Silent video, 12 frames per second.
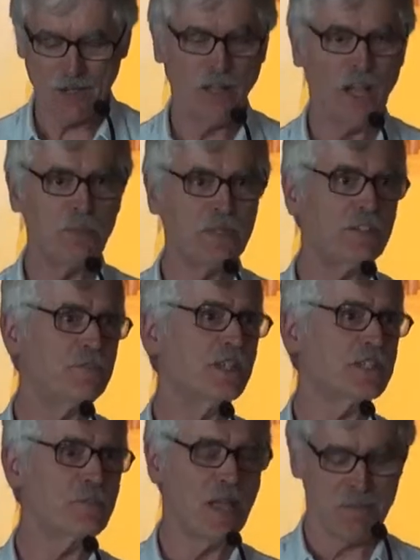Oh, help me to
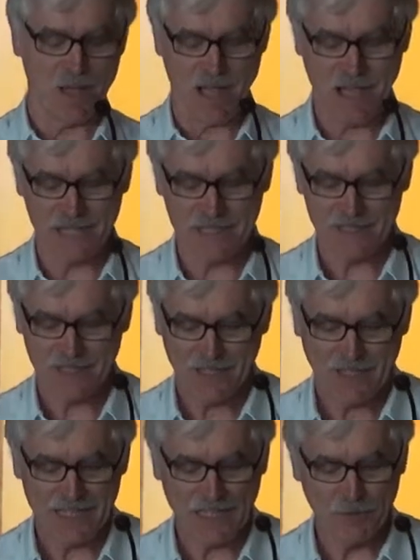fix my mind.
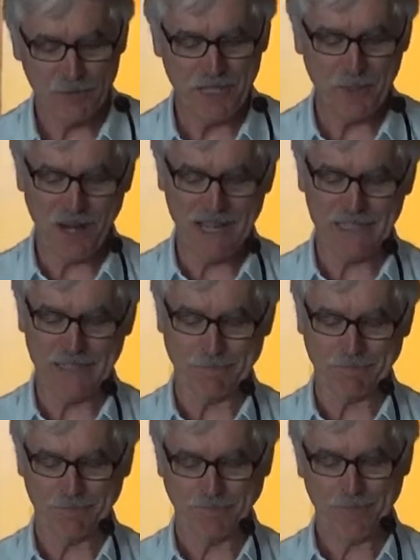And they were
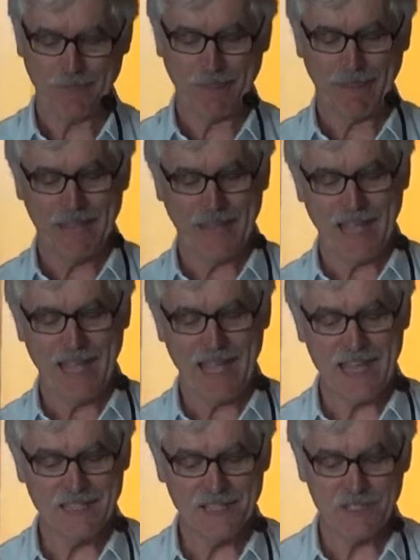bewailing.
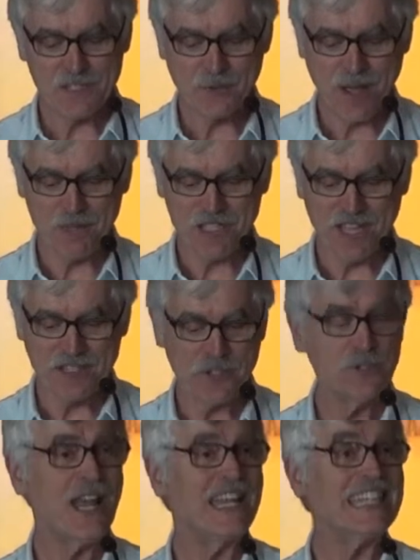And Swami says,
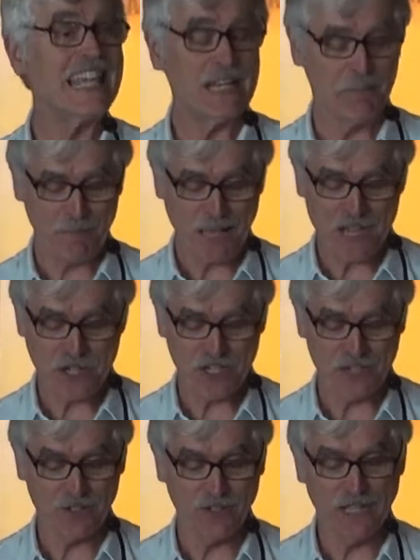do not get
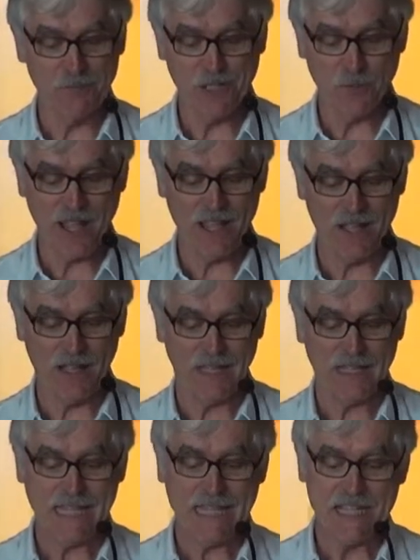impatient and
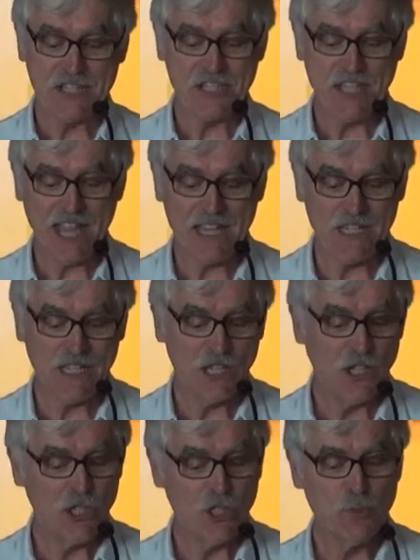bewail.
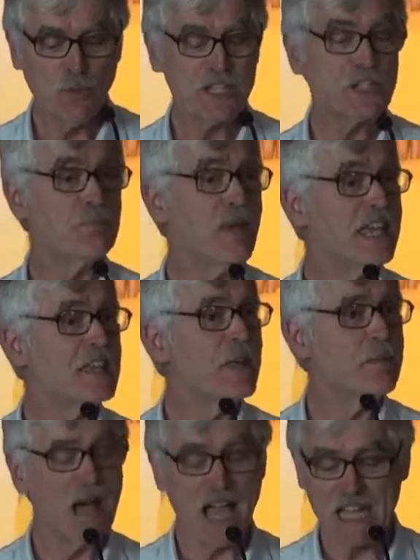Instead, you must make
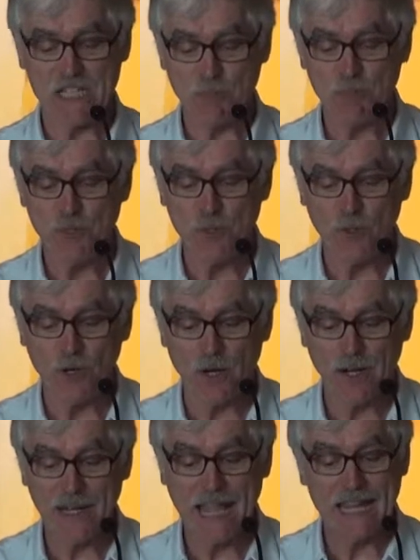the mind
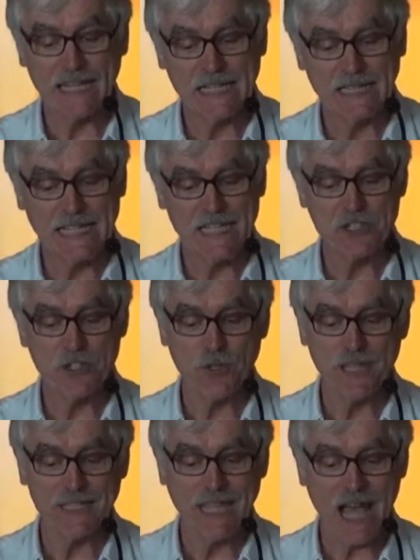pure and clean so
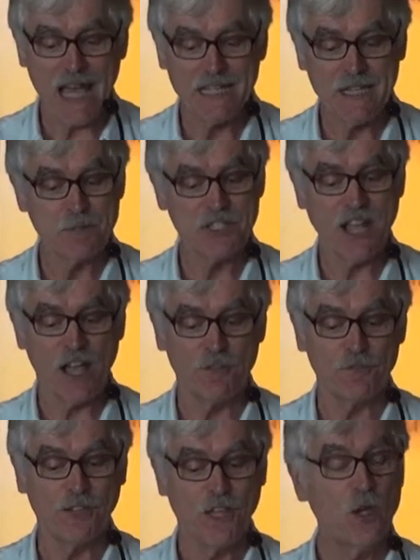that God
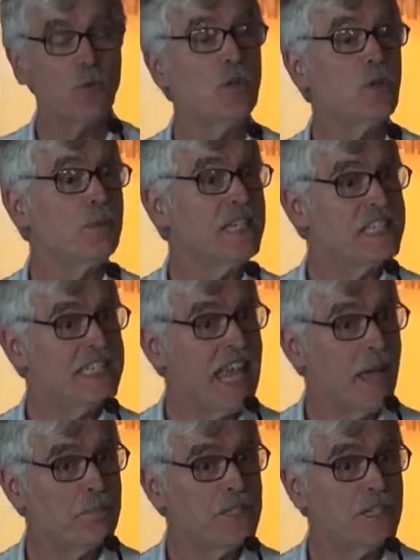himself will be
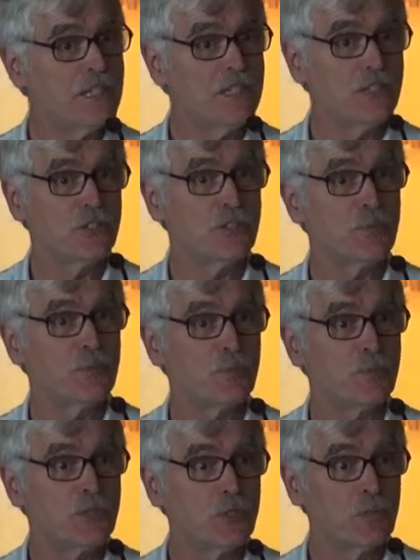tempted
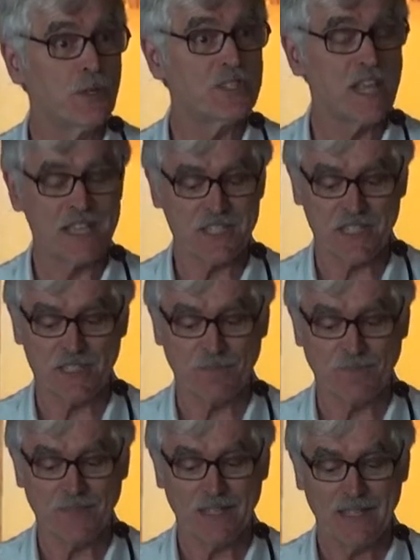to possess
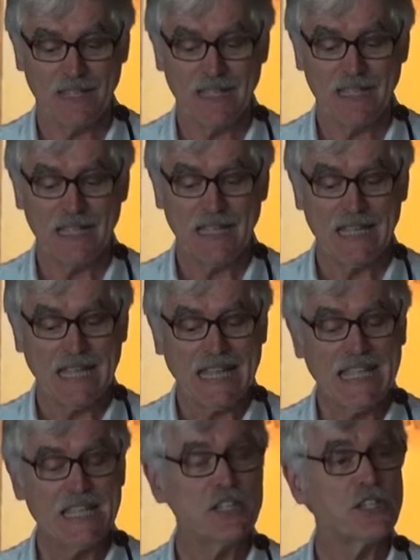
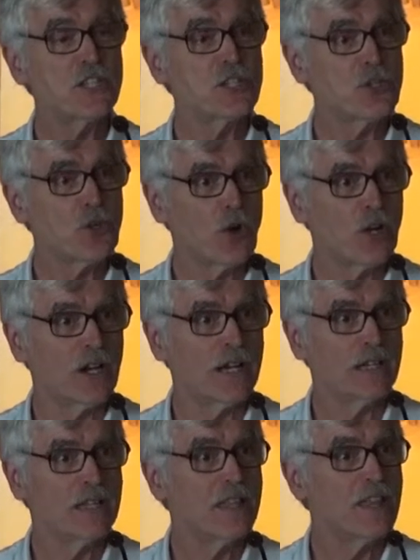it. He is the
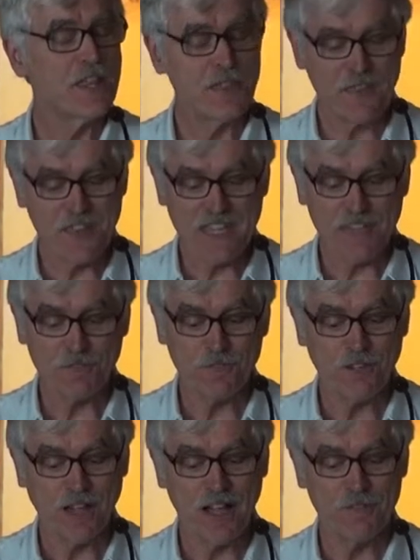chora, the thief
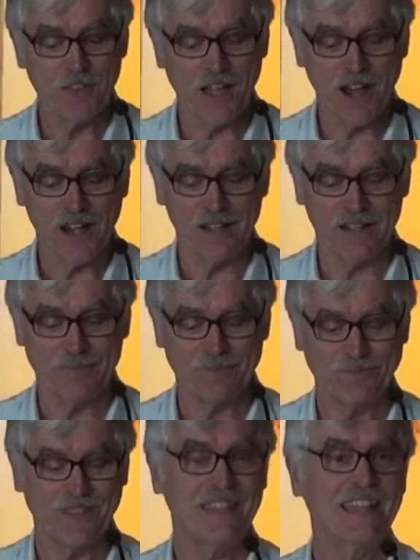of the heart.
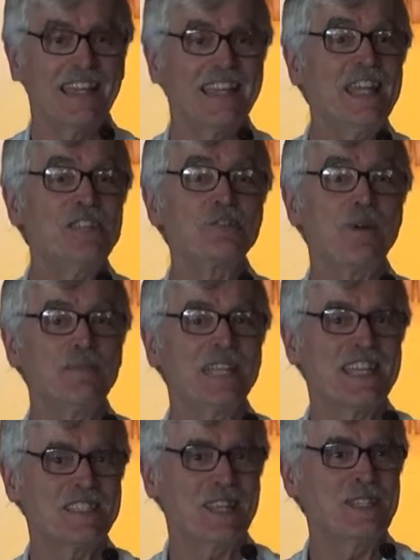And then Swami
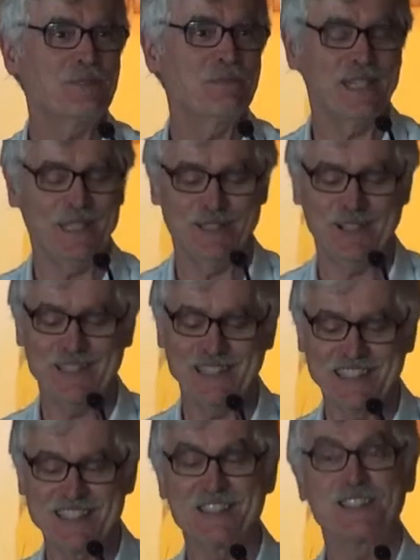gets intimate here. I
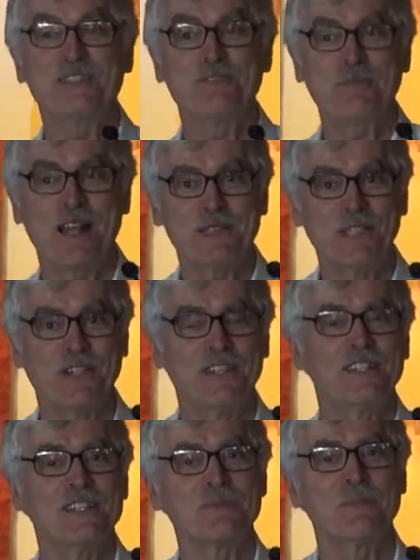think you've probably
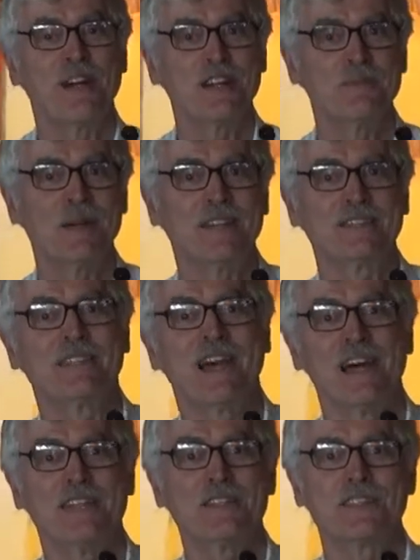heard this part about
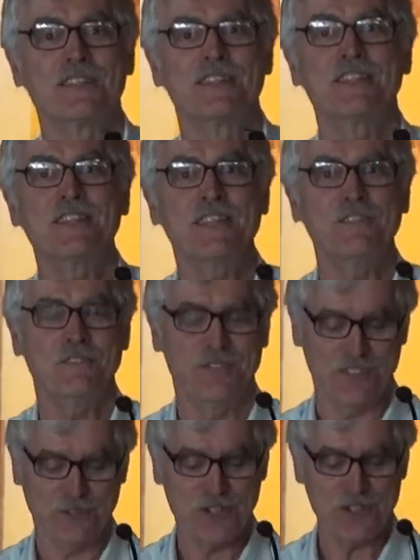God as the thief,
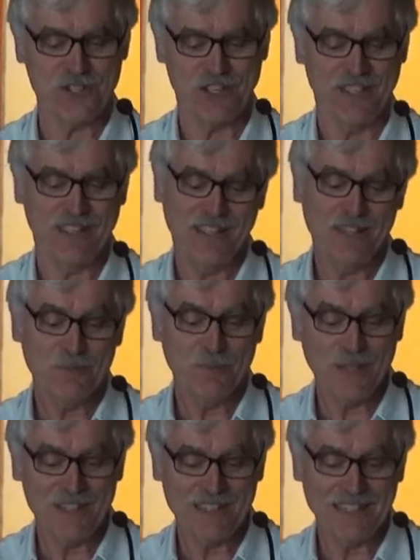as Krishna.
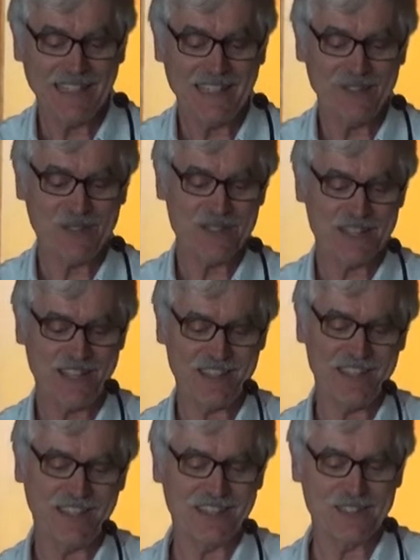But here is, I
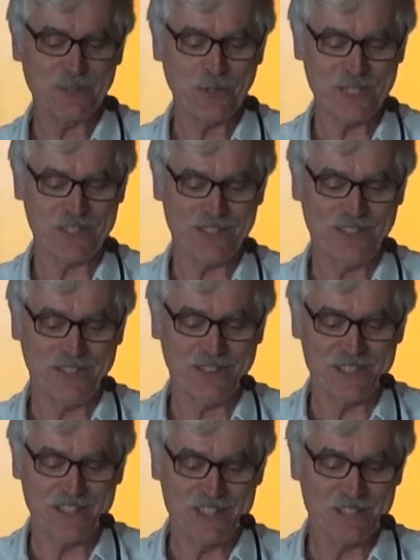think, the twist here.
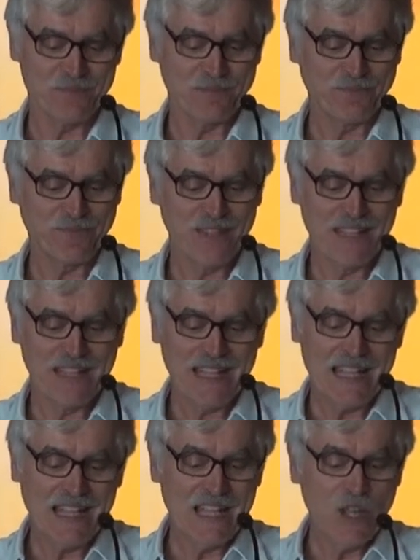It
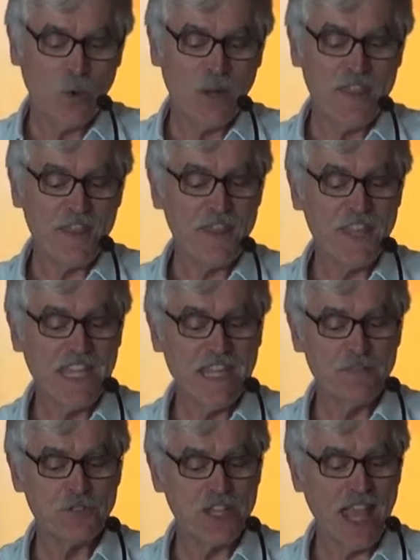says, when
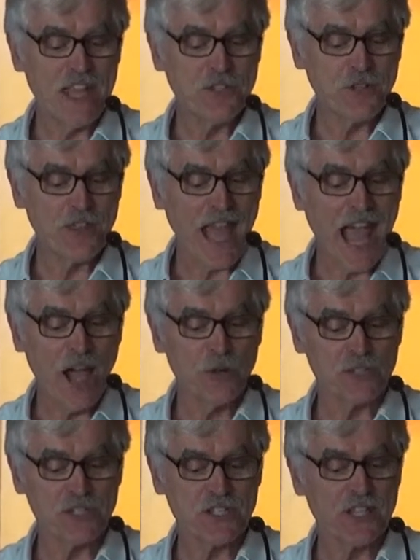thieves enter the
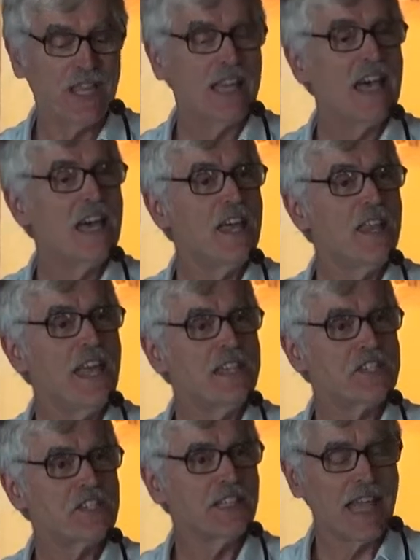house, they
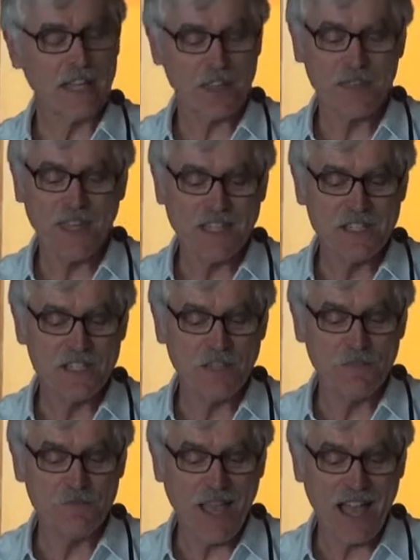select things
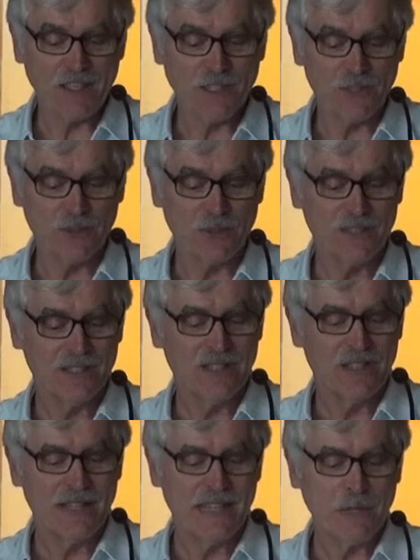of value.
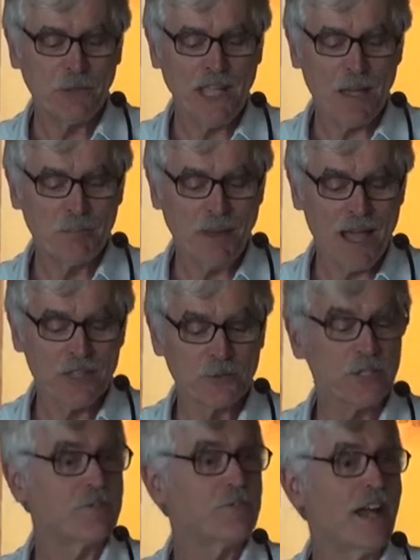They will not
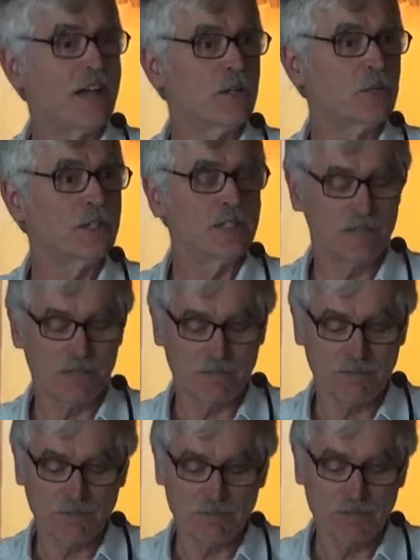bother with firewood
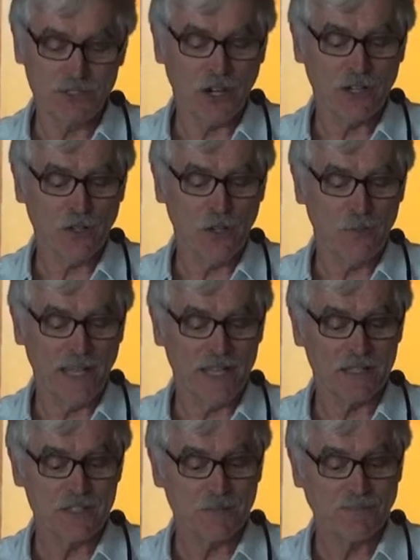and charcoal
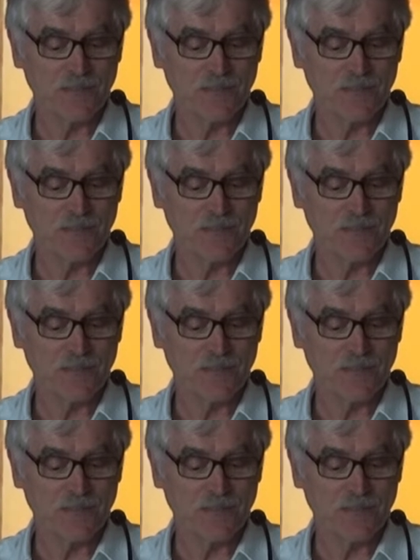bags.